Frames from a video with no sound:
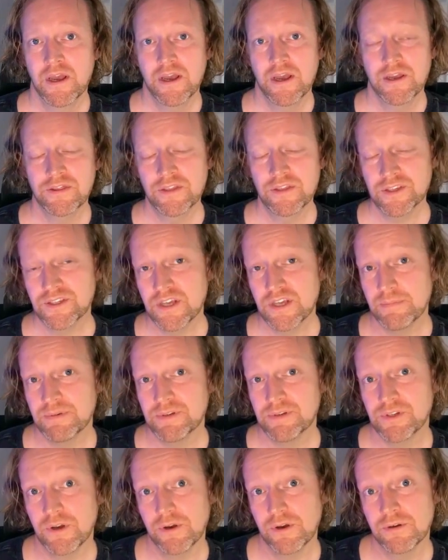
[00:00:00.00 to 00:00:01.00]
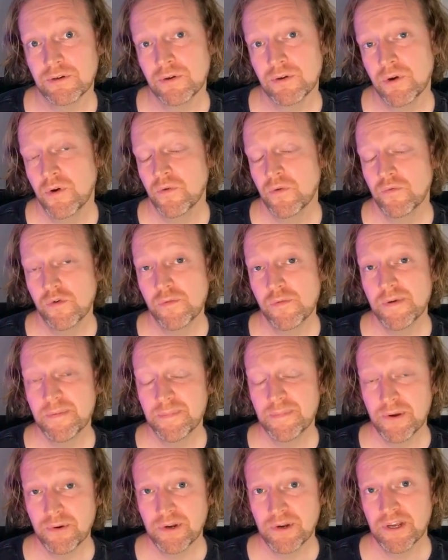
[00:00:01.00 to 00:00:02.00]
In this episode, we'll be
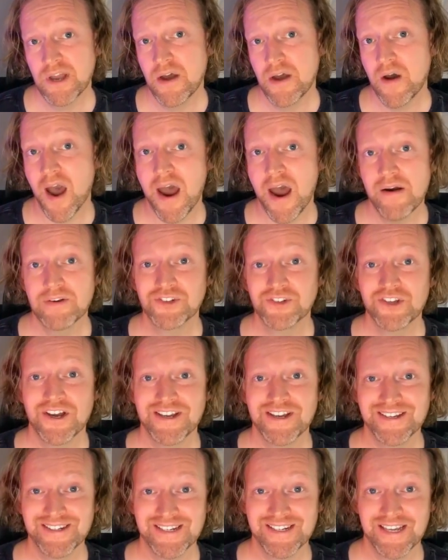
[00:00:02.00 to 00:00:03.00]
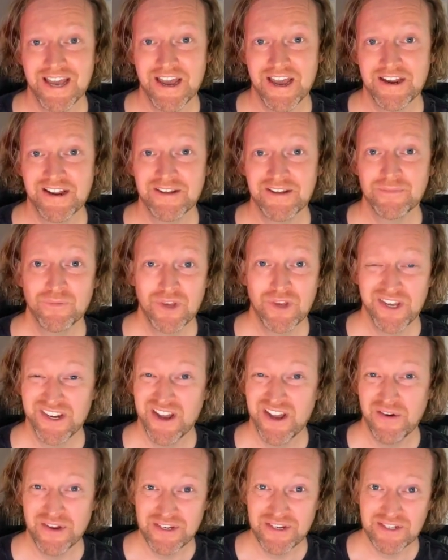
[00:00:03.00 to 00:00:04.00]
building our R S I indicator in
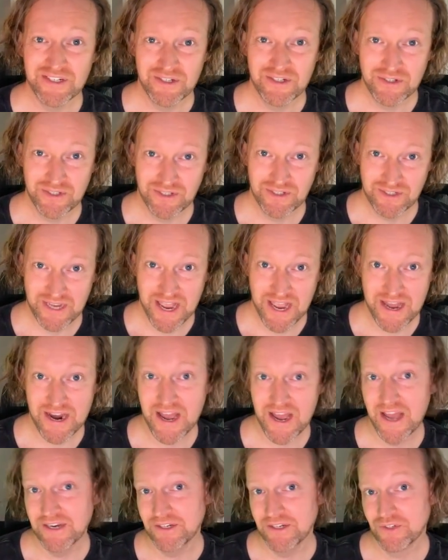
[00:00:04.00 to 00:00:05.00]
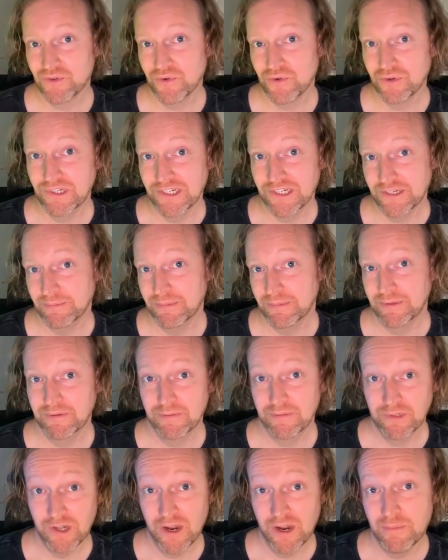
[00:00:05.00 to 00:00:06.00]
our indicator underscore lib
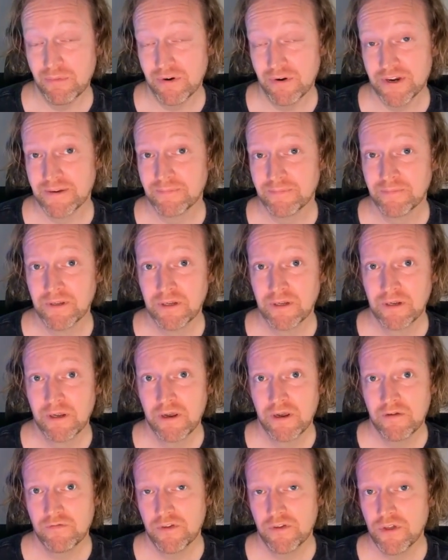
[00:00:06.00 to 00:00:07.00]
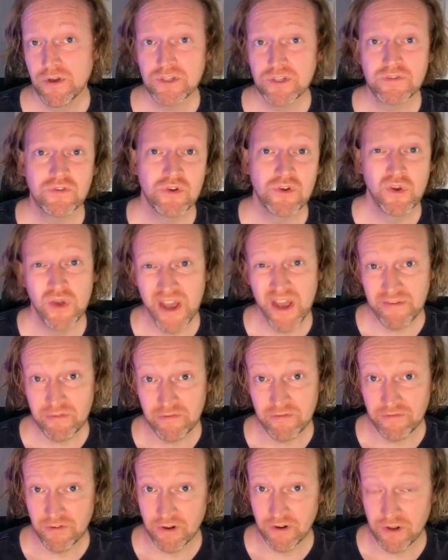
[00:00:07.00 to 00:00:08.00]
library. For those of you who haven't
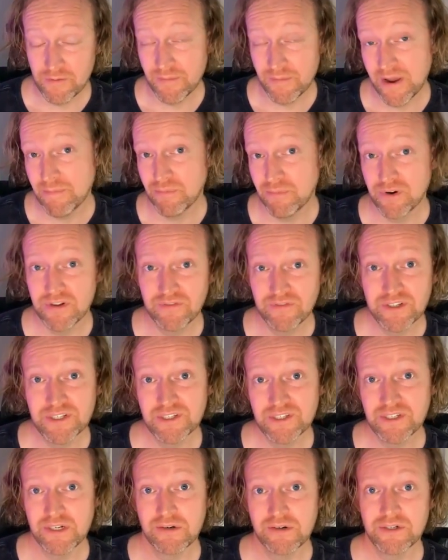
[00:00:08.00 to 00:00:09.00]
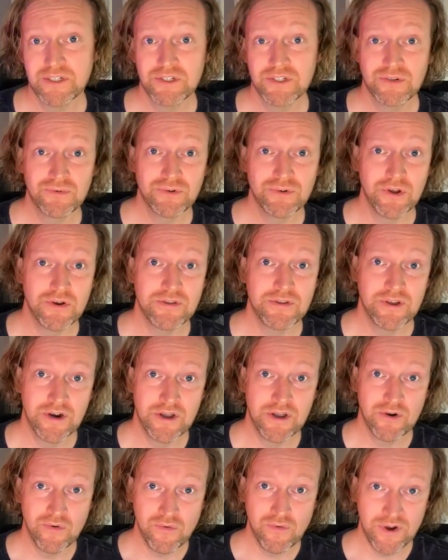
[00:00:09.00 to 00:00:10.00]
followed my previous series, you'll know that I
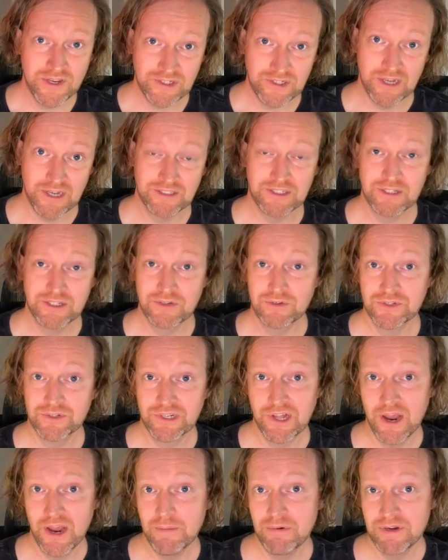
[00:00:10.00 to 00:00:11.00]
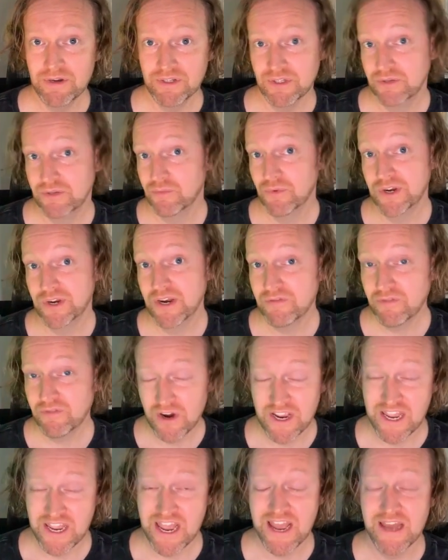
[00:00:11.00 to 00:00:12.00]
always like to use libraries whenever I
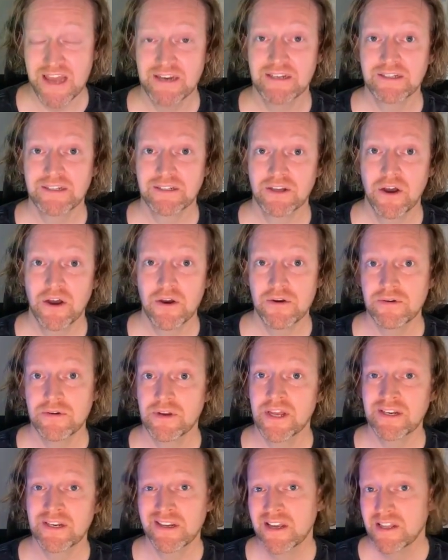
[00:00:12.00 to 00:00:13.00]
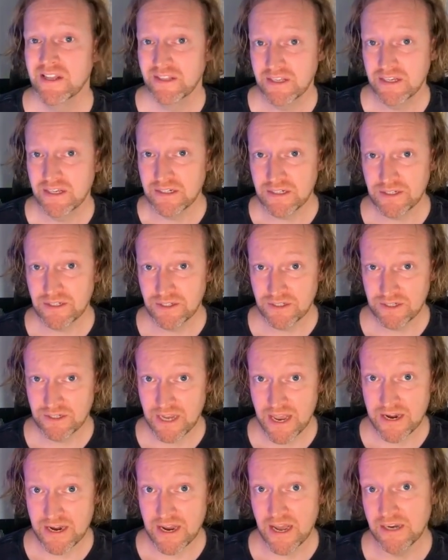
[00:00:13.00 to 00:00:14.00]
can in code. And the
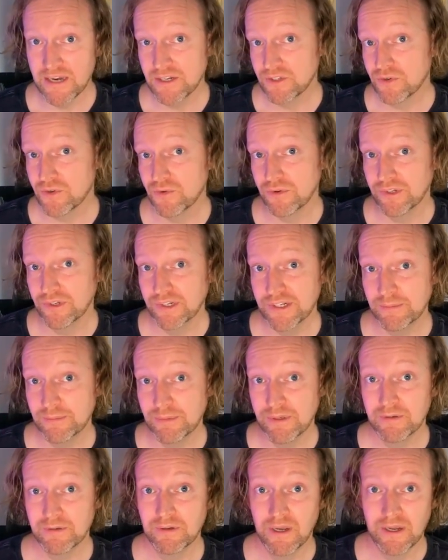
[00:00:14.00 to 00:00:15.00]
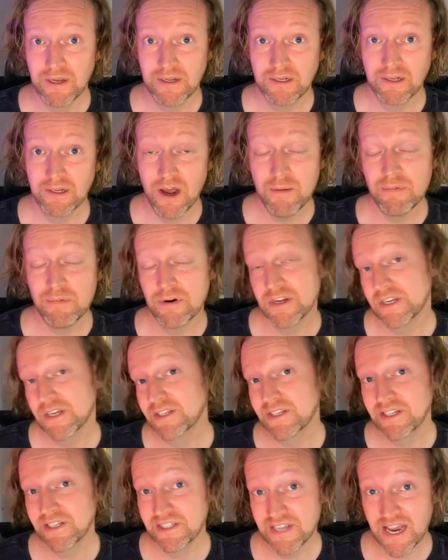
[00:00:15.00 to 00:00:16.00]
indicator underscore lib uh, library is
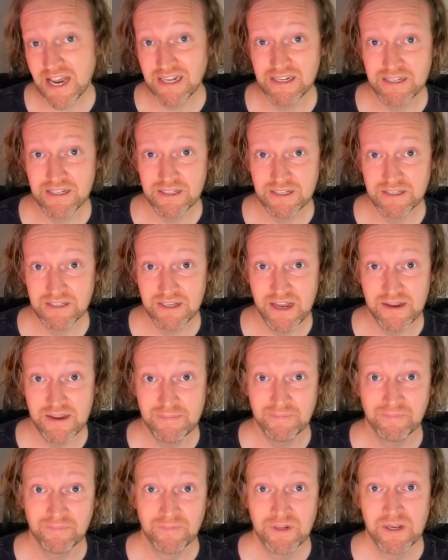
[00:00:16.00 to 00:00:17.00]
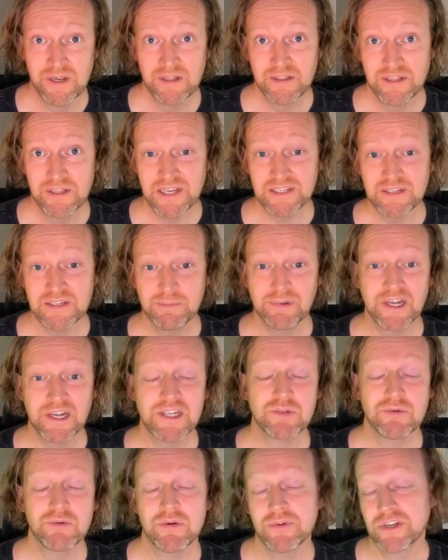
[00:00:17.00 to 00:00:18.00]
exactly the same. That's the
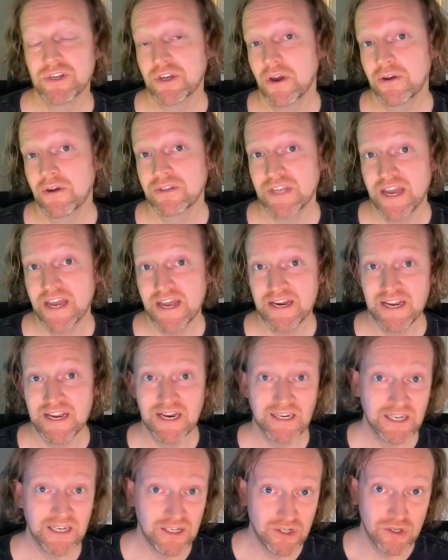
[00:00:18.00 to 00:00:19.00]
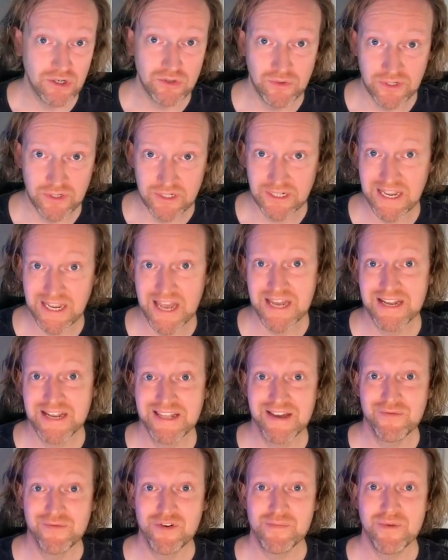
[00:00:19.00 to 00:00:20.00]
place where we go to add any new indicator
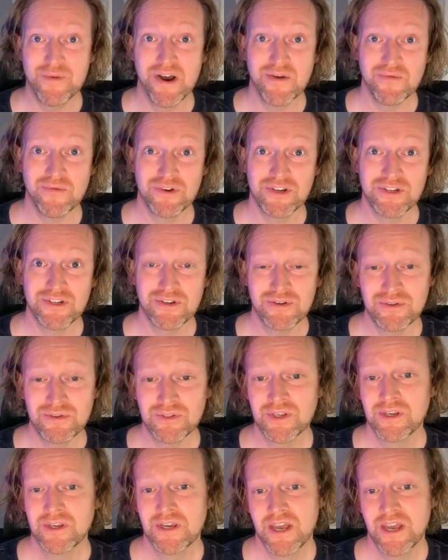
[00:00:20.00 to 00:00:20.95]
that we might want to use.